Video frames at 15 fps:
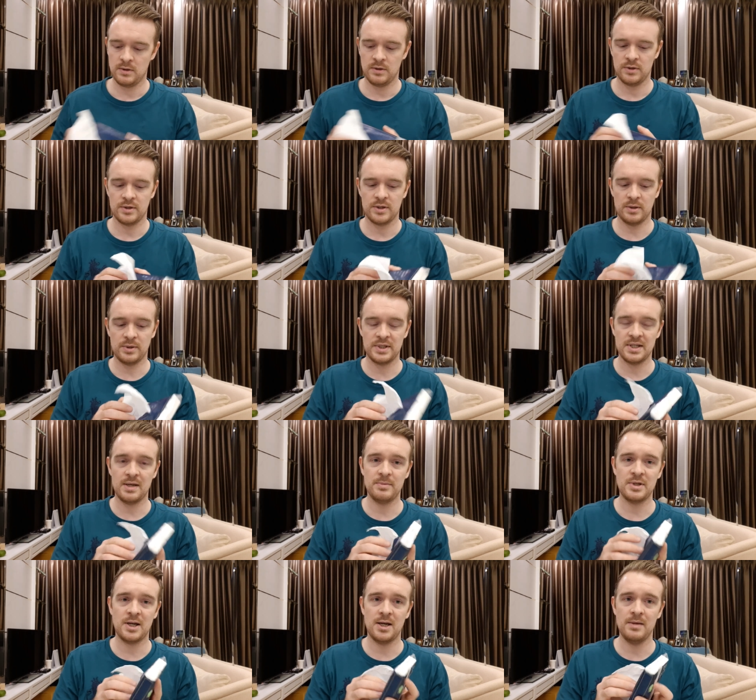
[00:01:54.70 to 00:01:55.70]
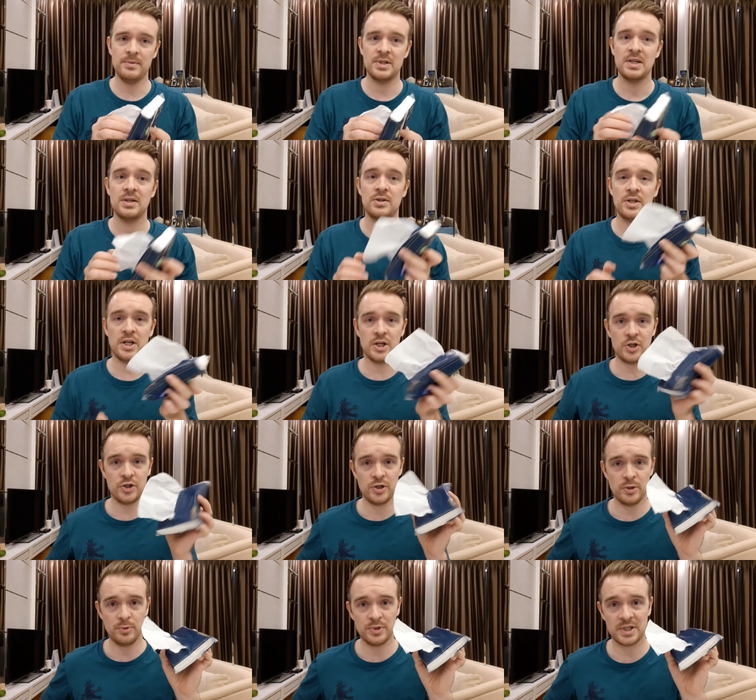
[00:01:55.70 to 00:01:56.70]
So sometimes
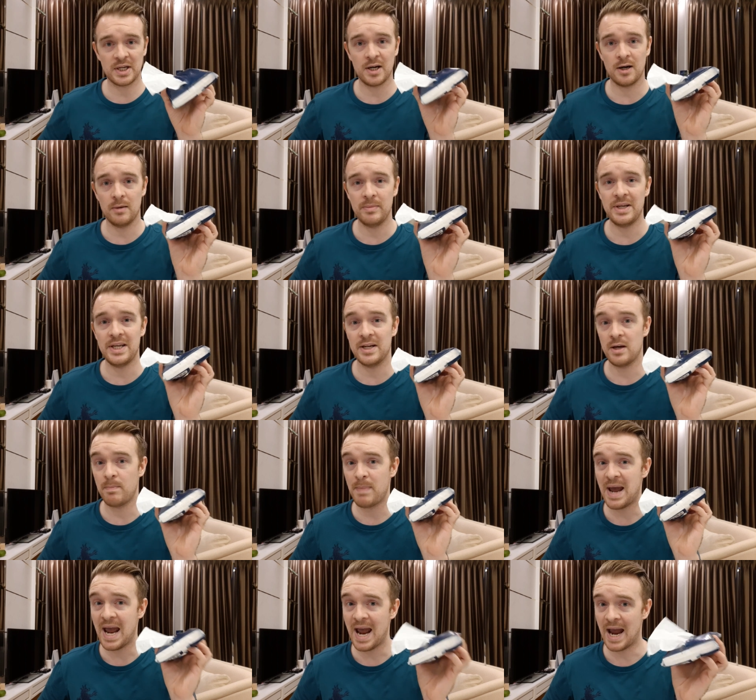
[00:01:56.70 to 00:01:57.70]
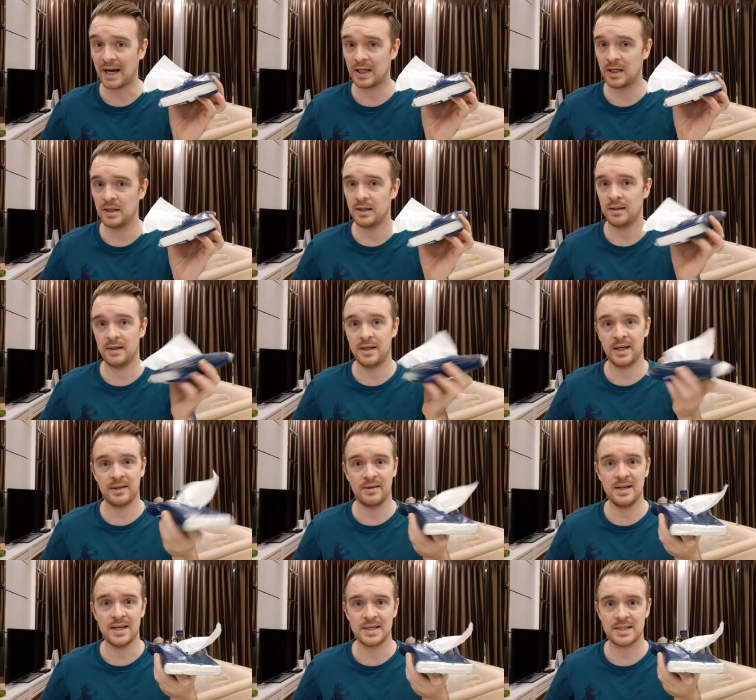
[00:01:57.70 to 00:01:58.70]
tissues come in a pack like
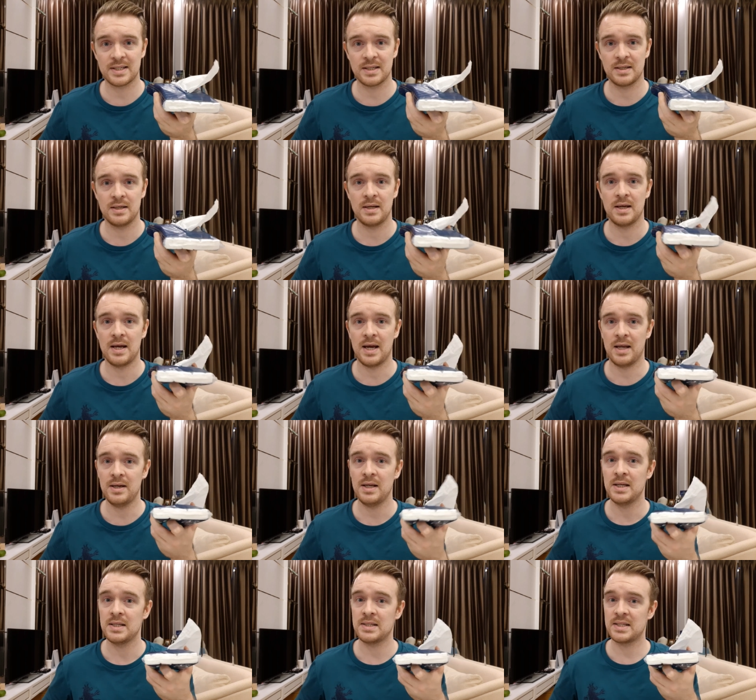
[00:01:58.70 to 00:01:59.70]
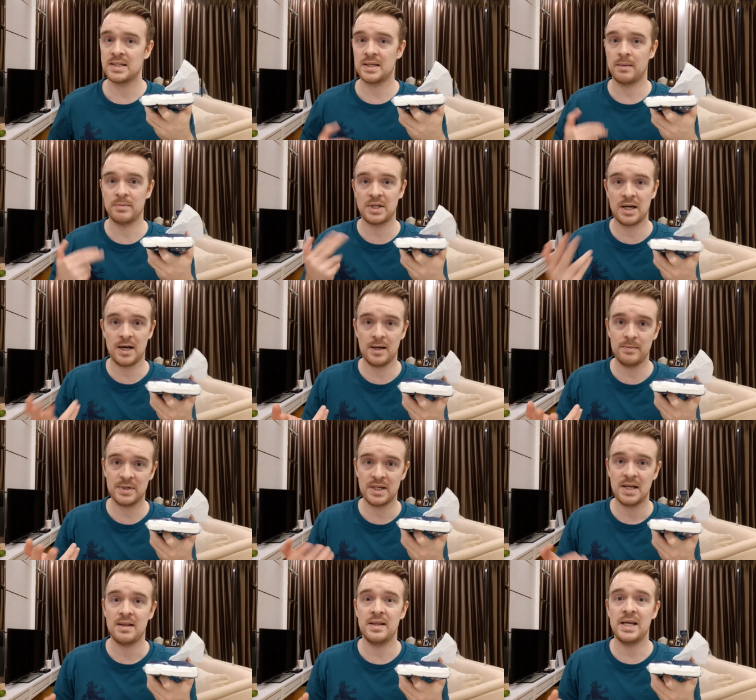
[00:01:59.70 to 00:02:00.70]
this, and sometimes
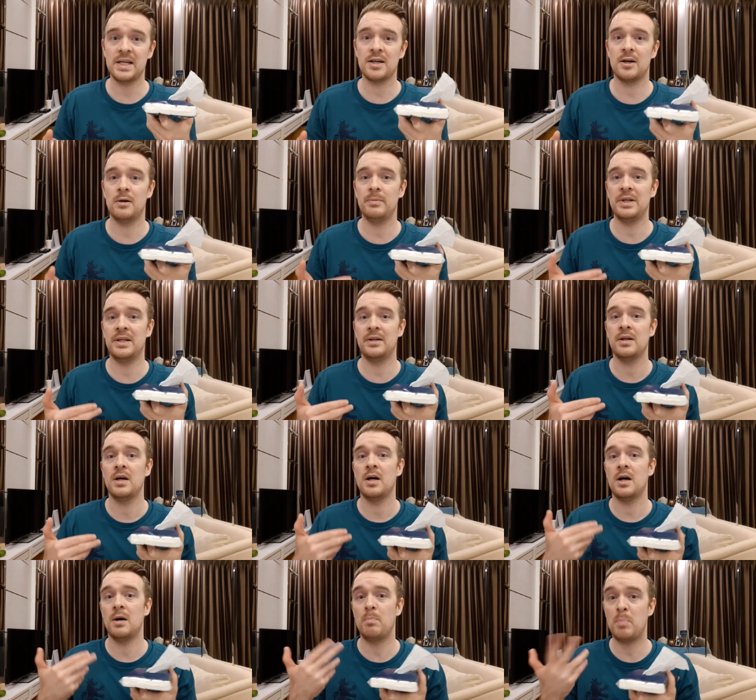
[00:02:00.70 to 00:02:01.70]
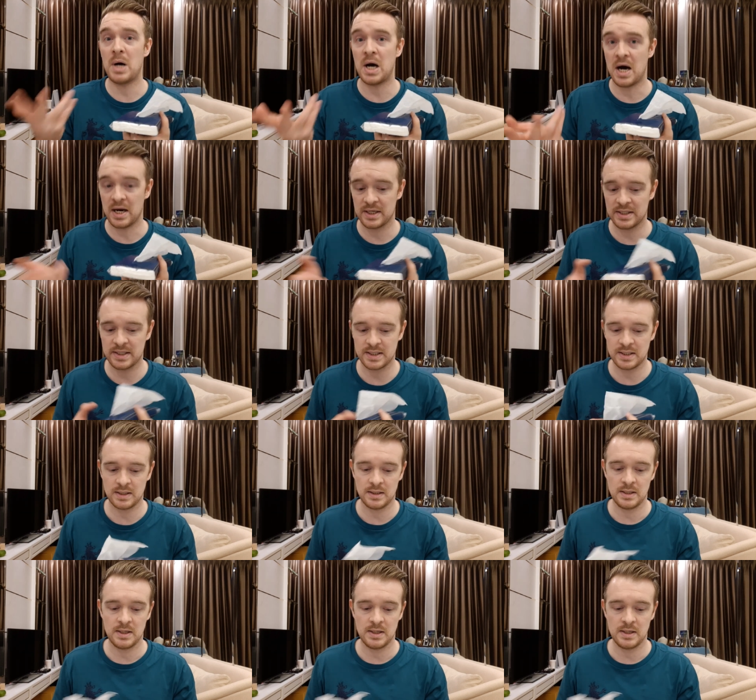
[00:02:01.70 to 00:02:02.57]
they come in a box.